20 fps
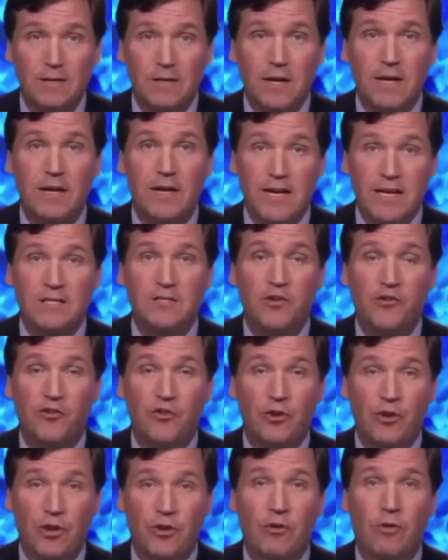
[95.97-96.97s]
than it is to
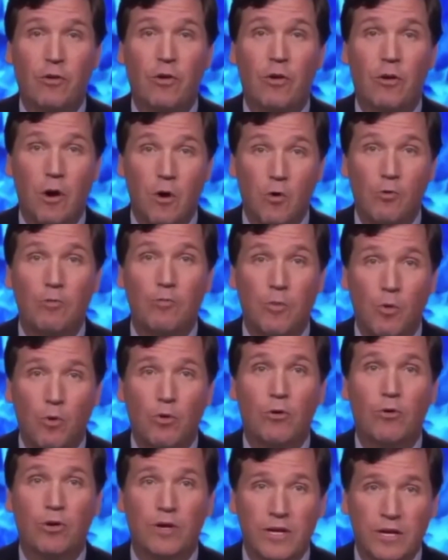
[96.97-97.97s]
secure our own
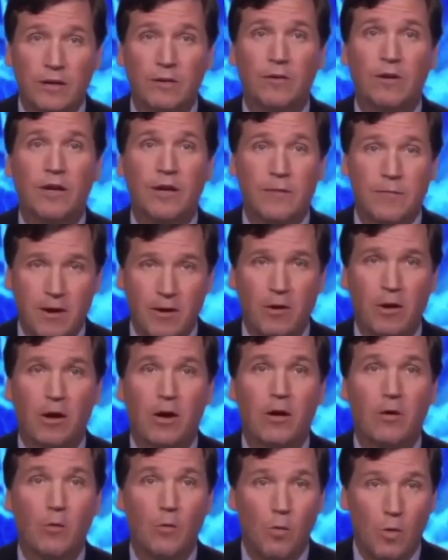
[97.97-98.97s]
border here in
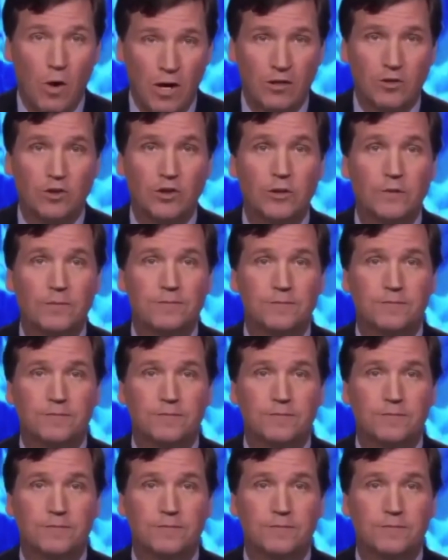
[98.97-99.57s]
America. Watch.